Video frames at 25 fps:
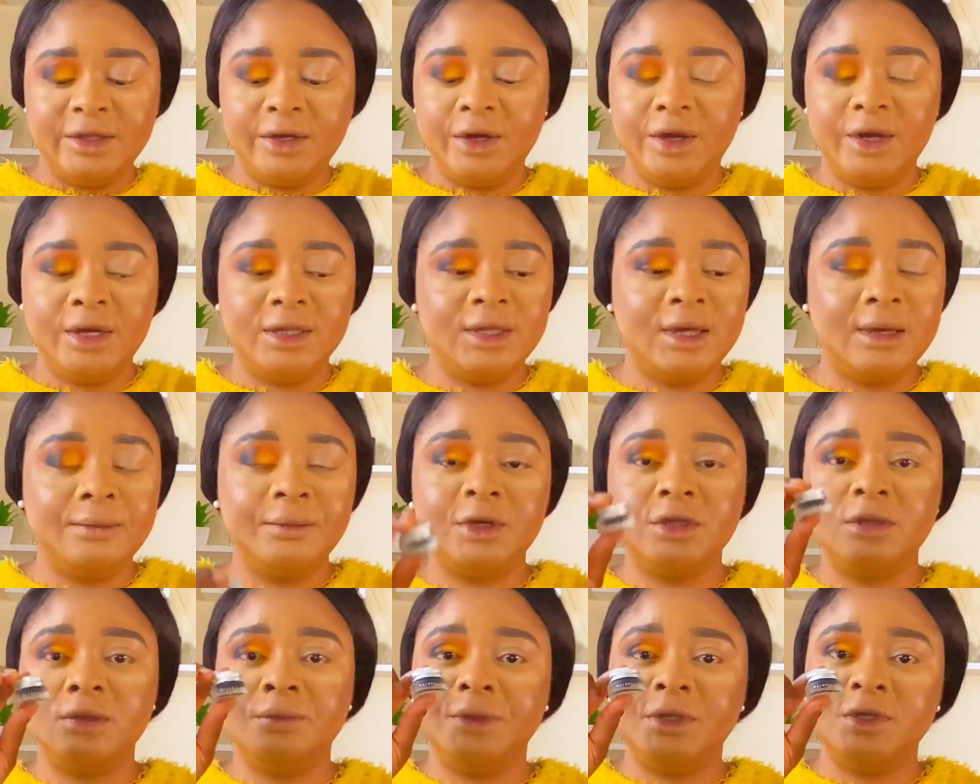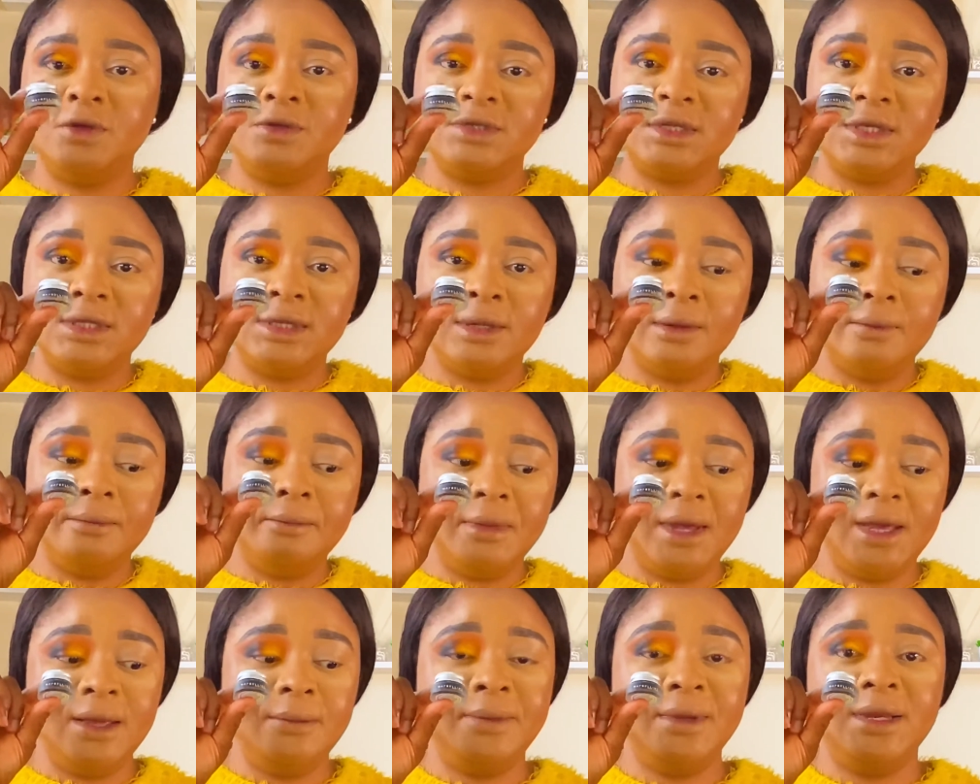and I'm gonna be using the
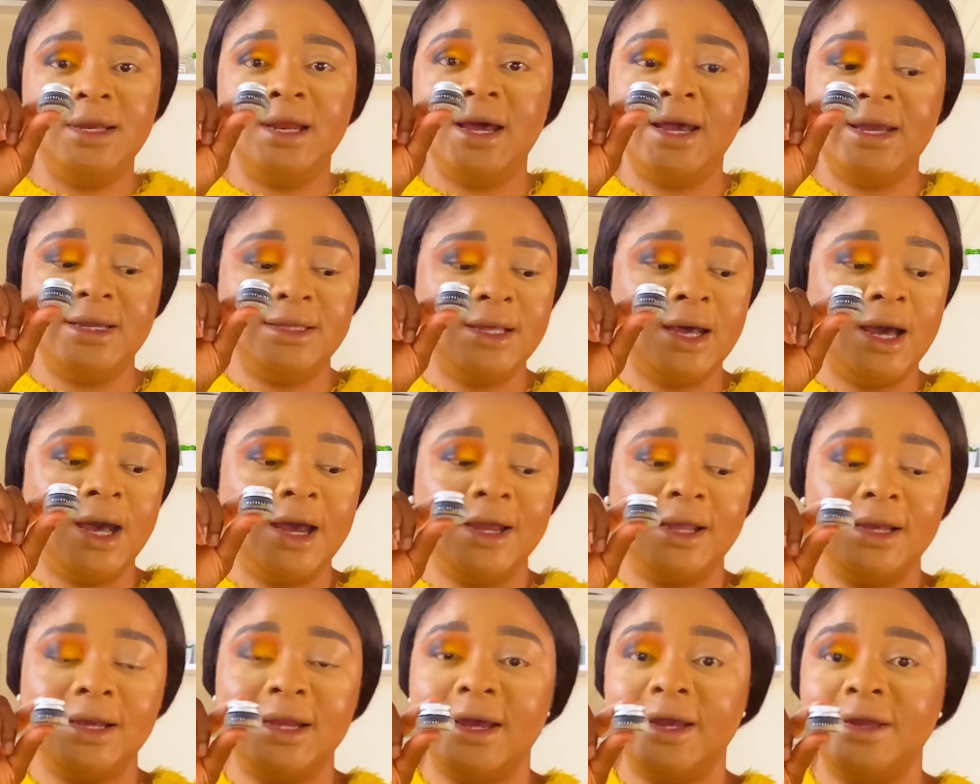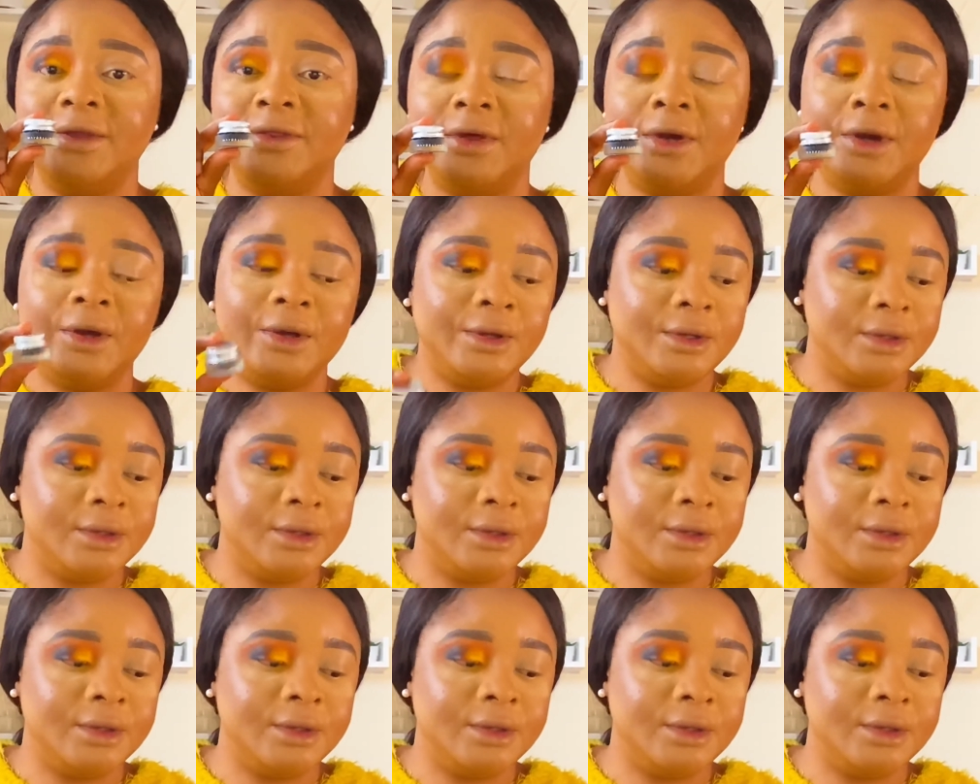Maybelline eyeliner.